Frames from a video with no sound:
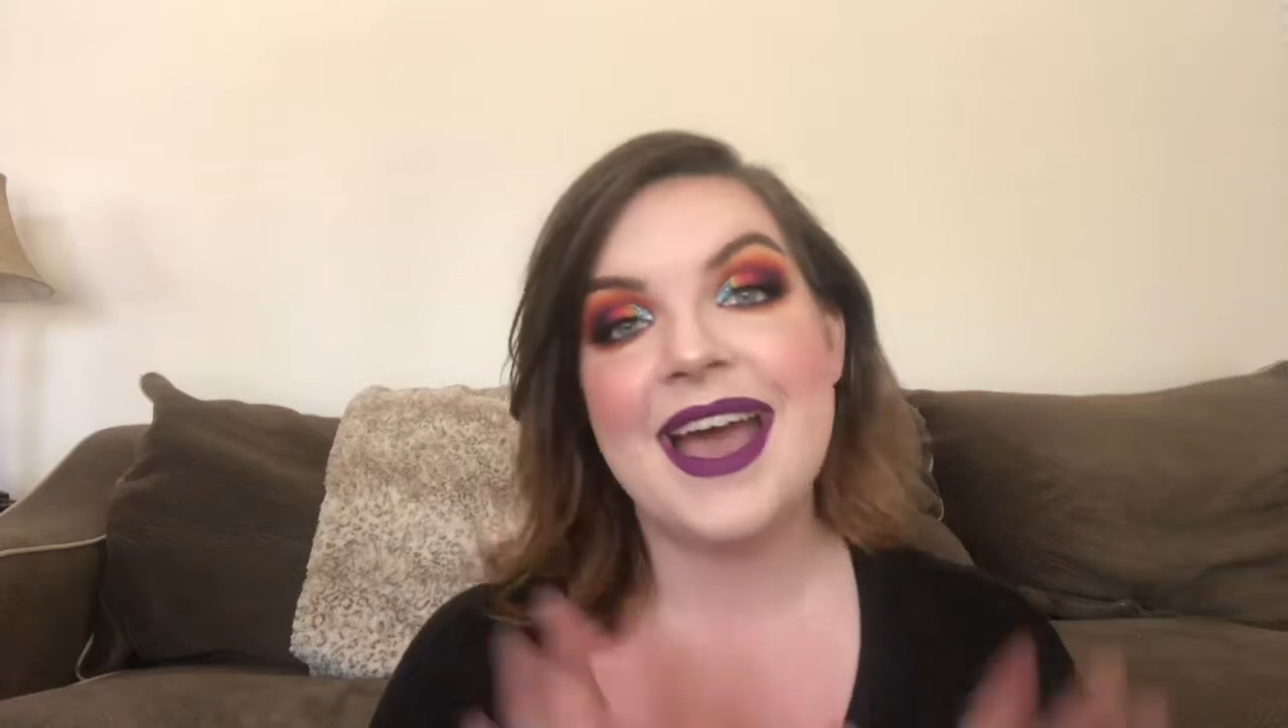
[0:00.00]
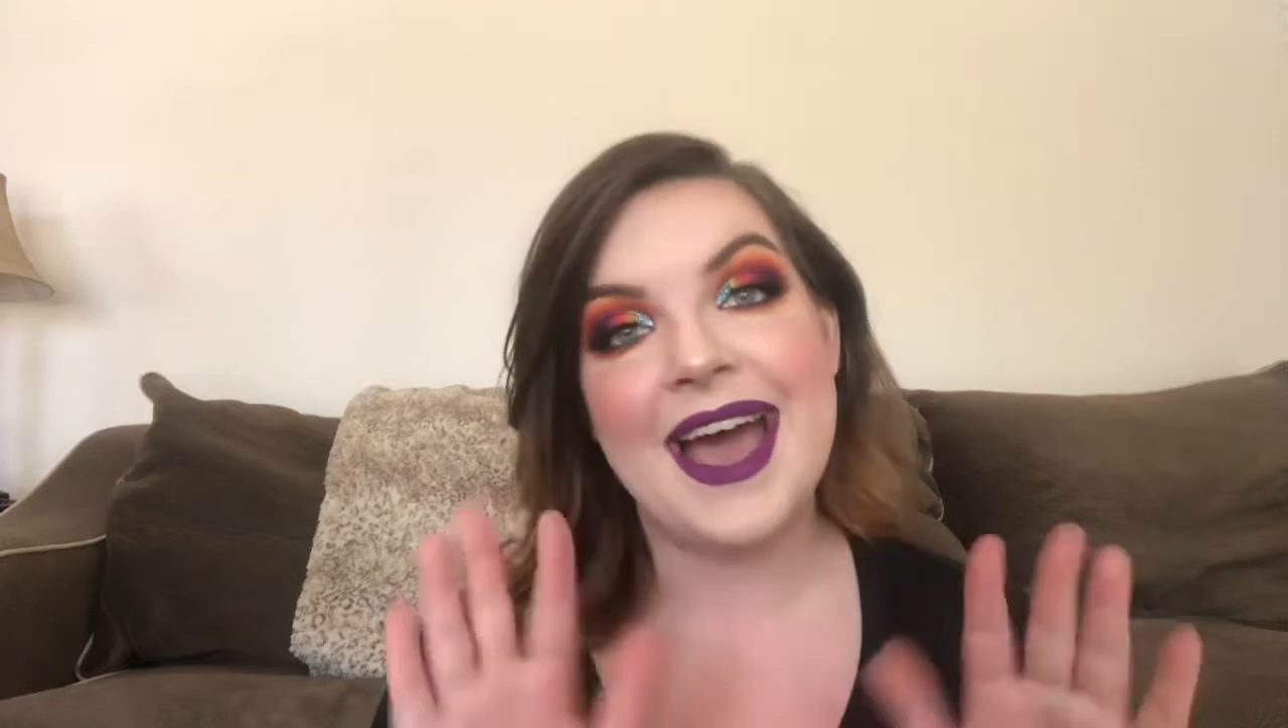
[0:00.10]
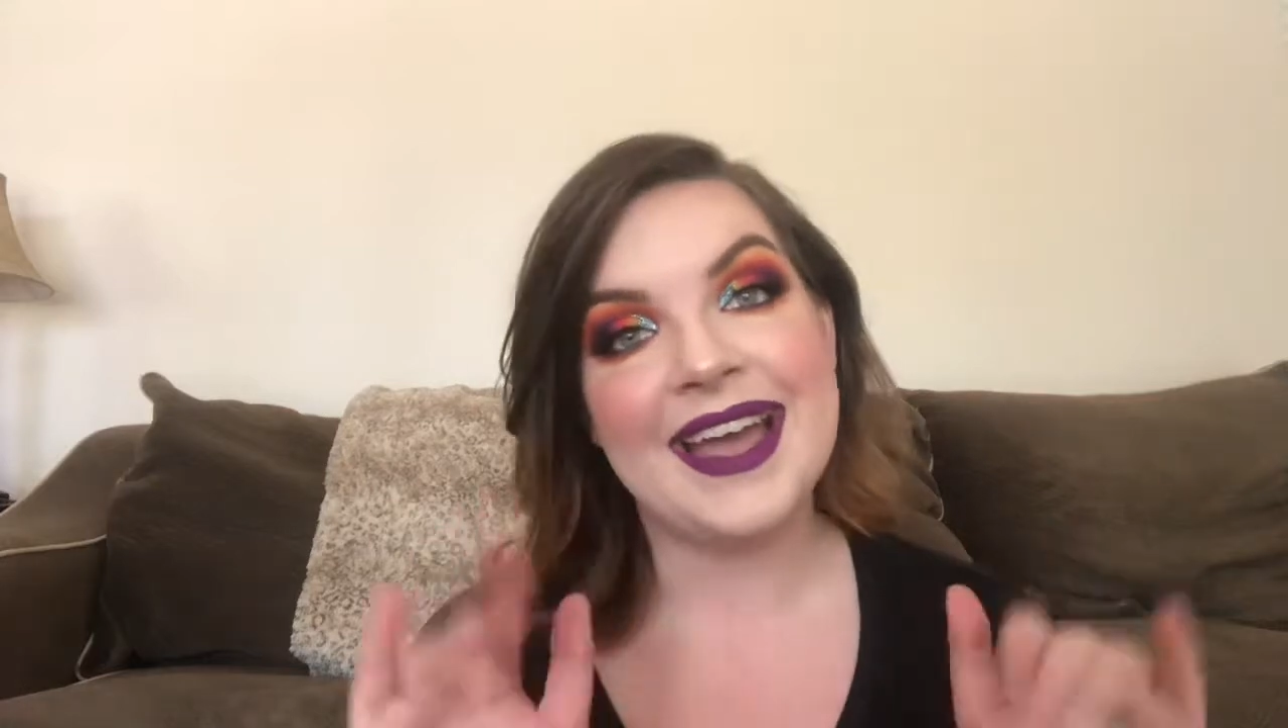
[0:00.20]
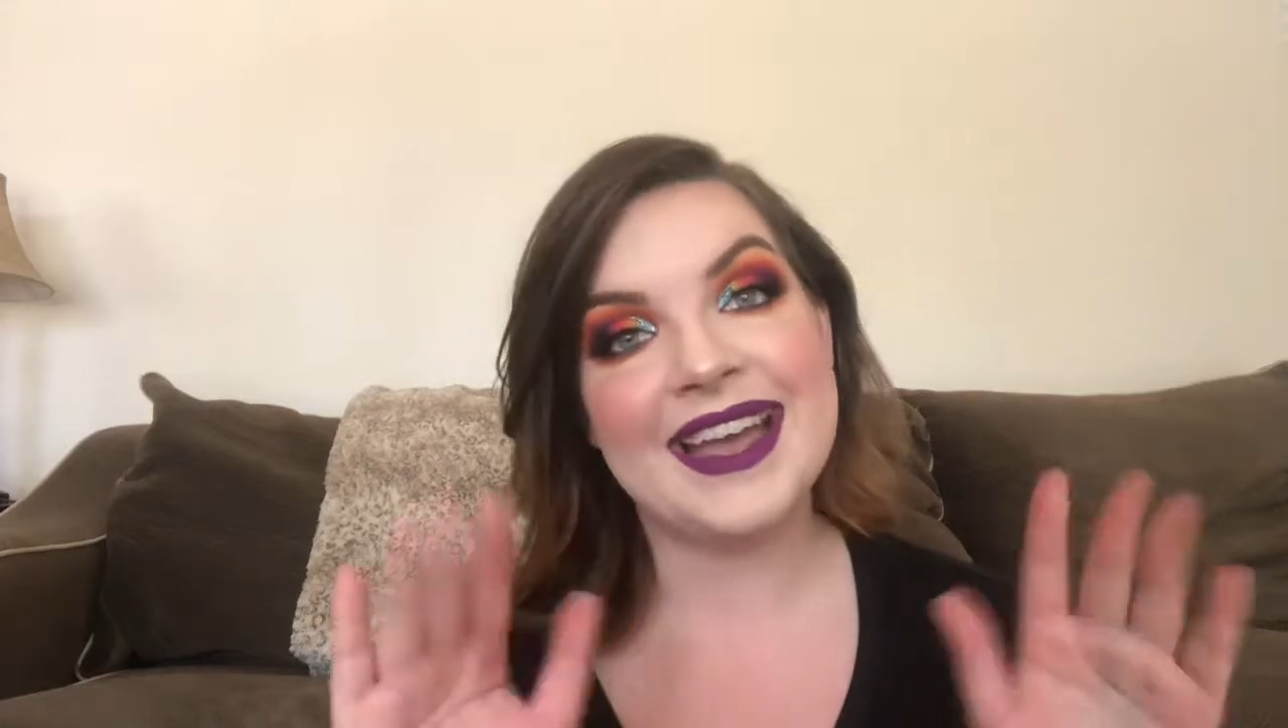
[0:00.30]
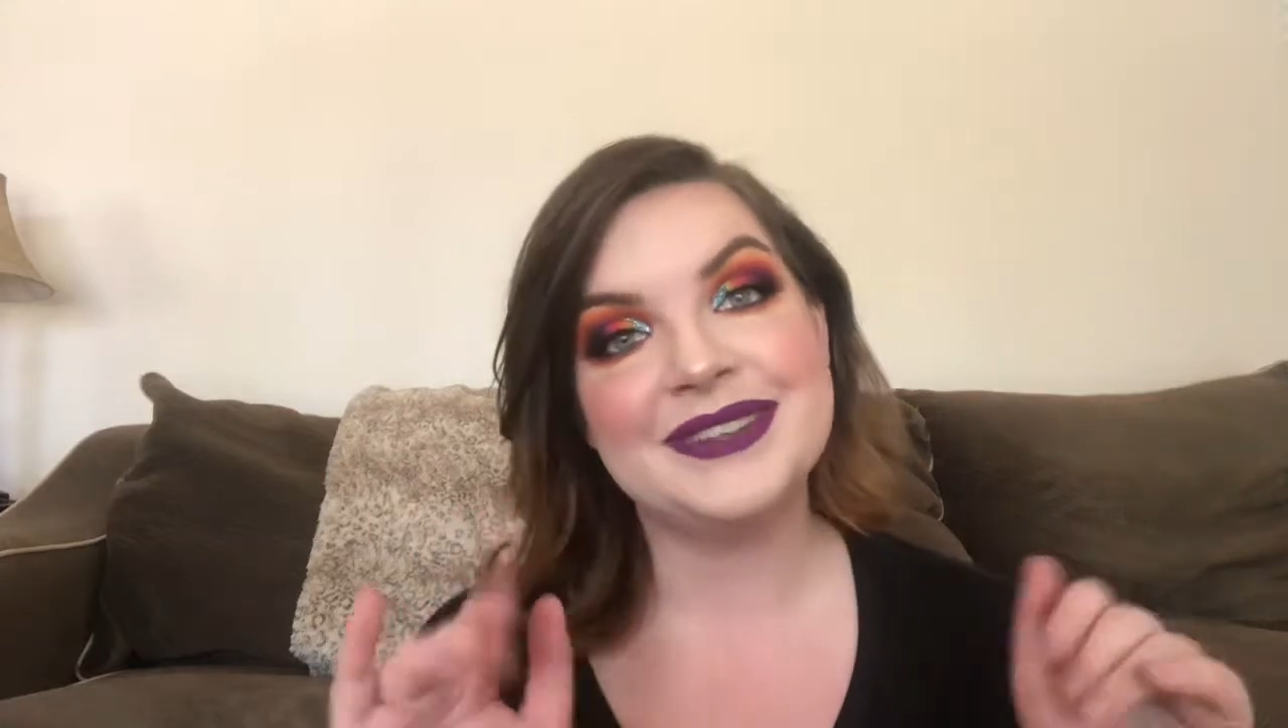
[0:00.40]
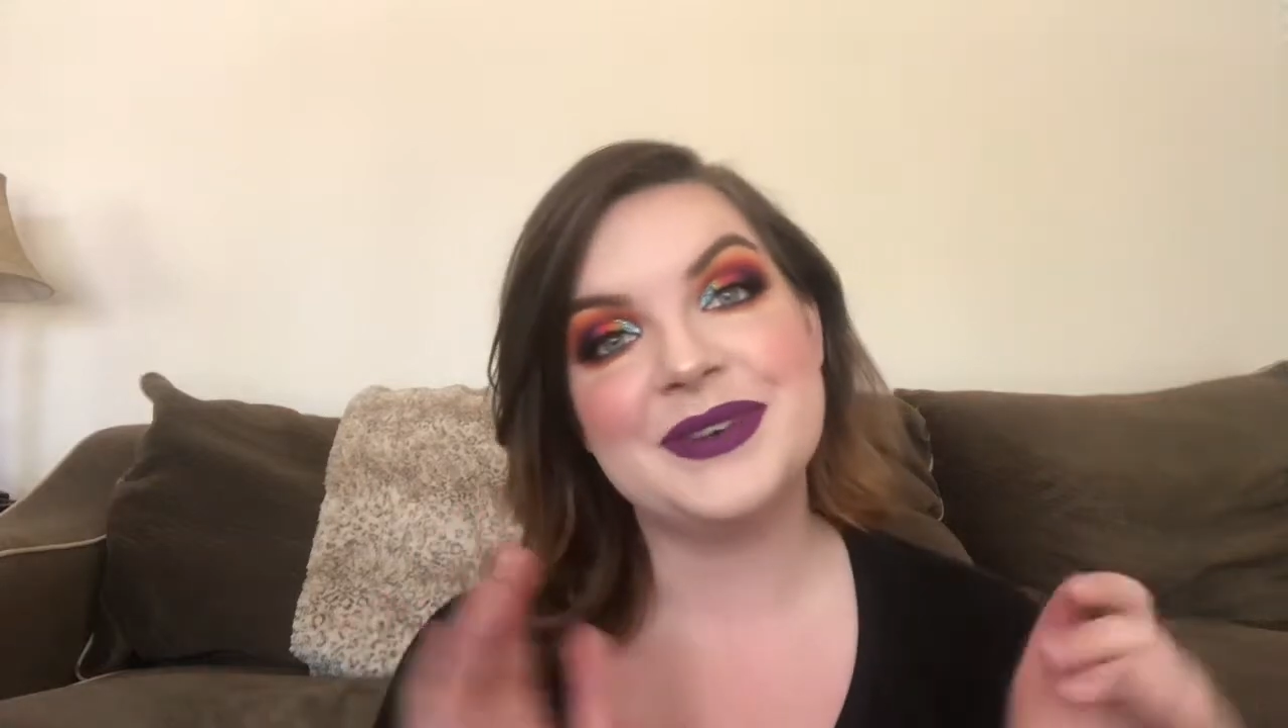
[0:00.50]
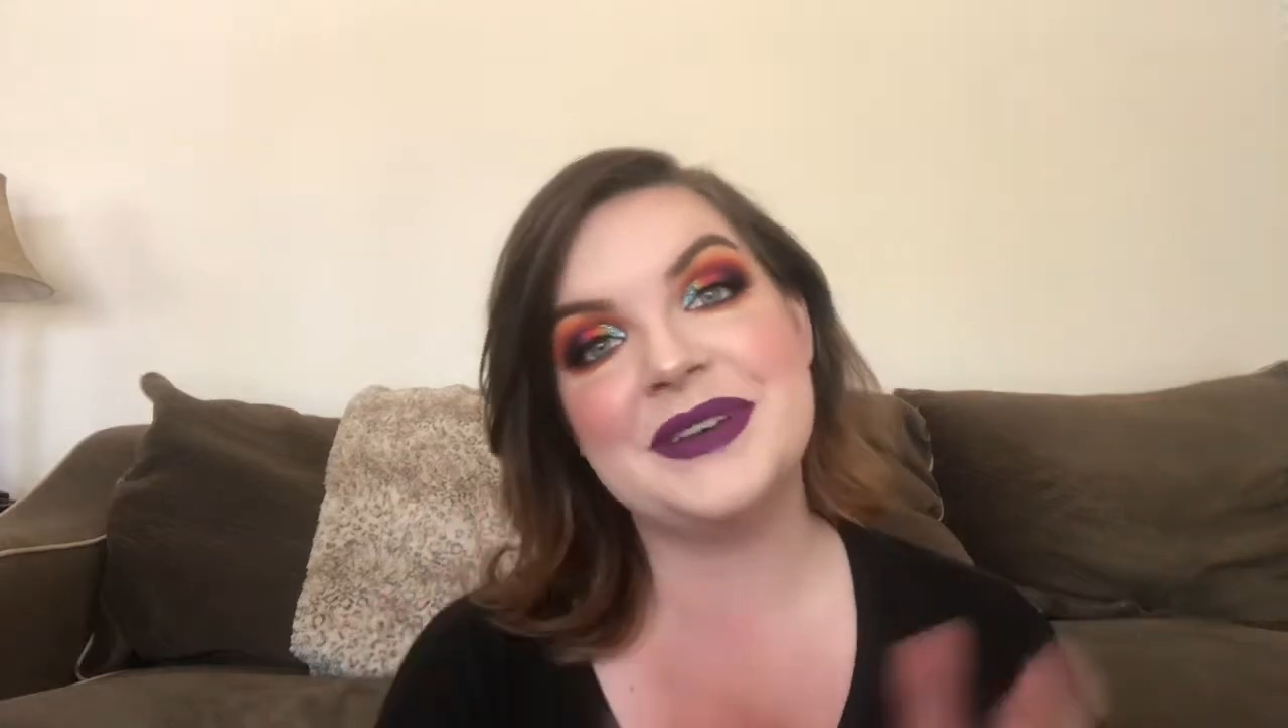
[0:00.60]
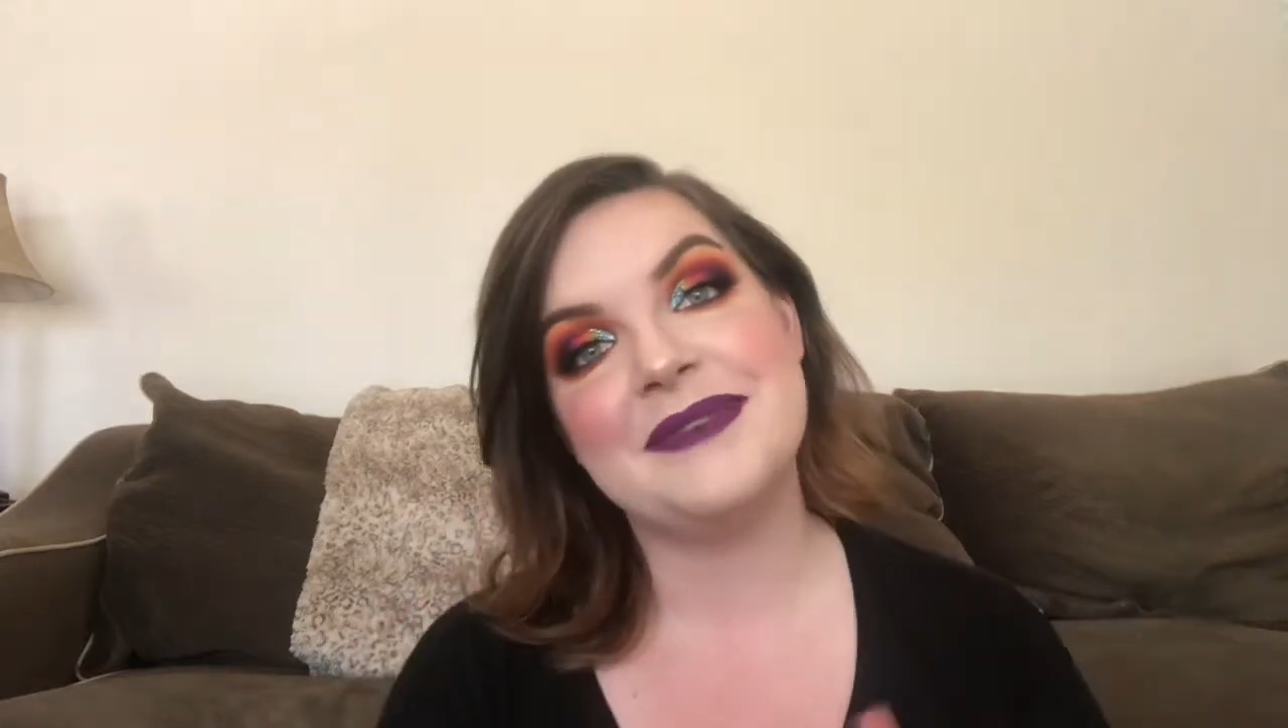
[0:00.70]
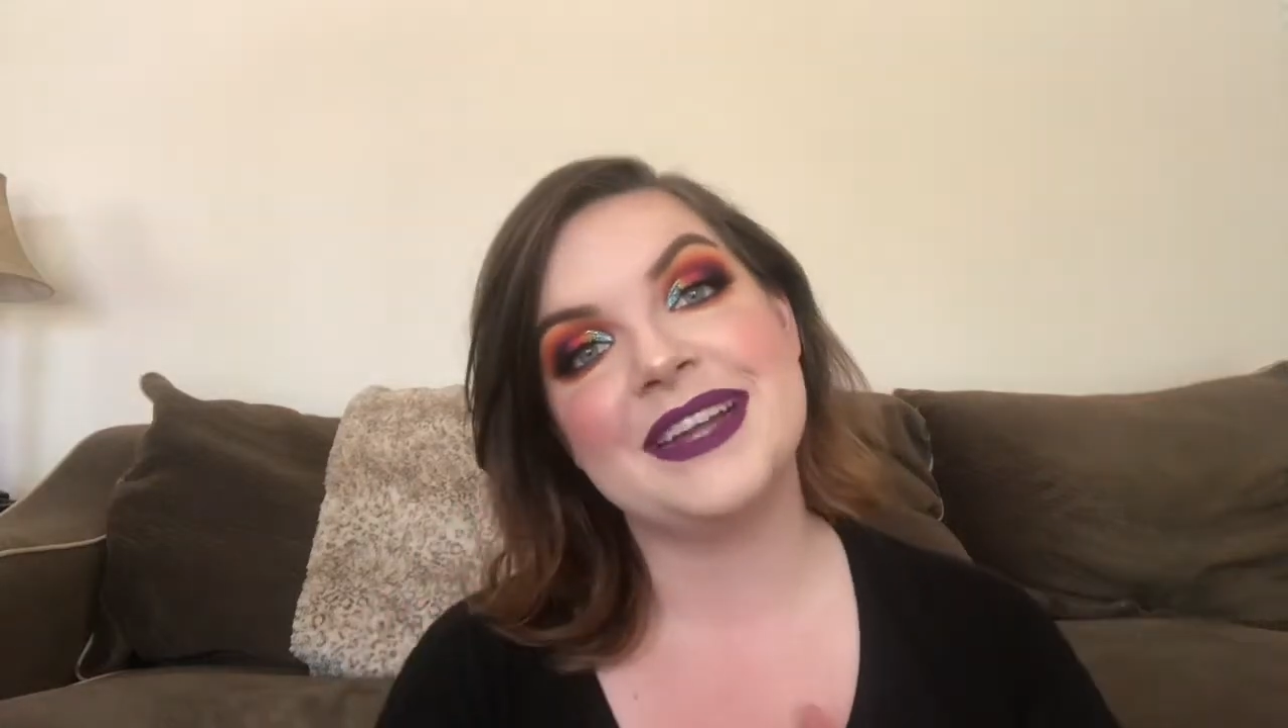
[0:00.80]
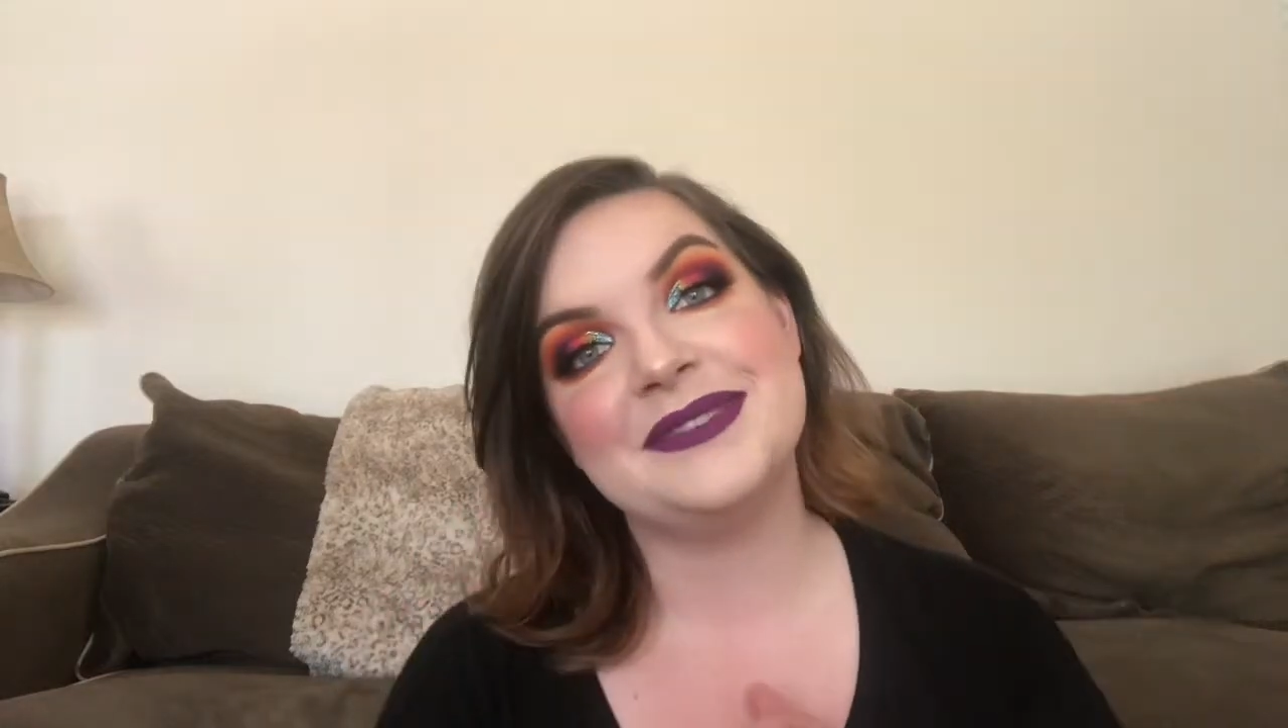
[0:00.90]
Hi guys,
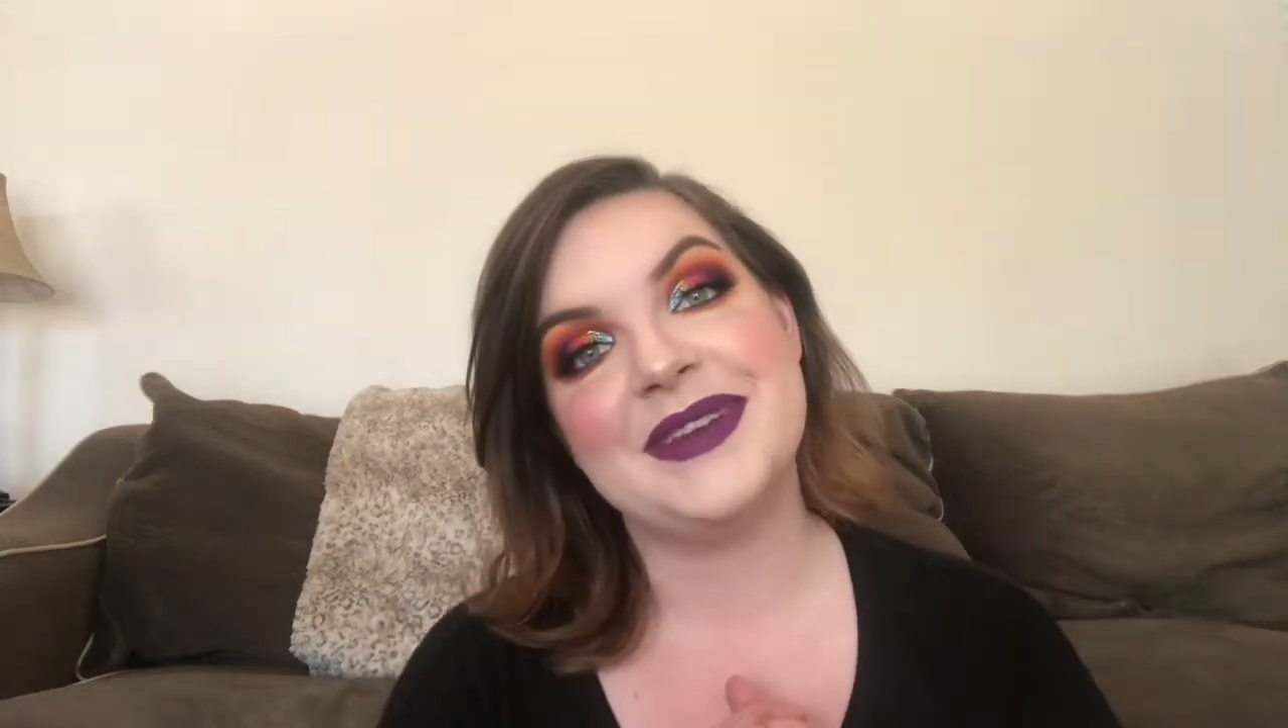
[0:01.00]
welcome back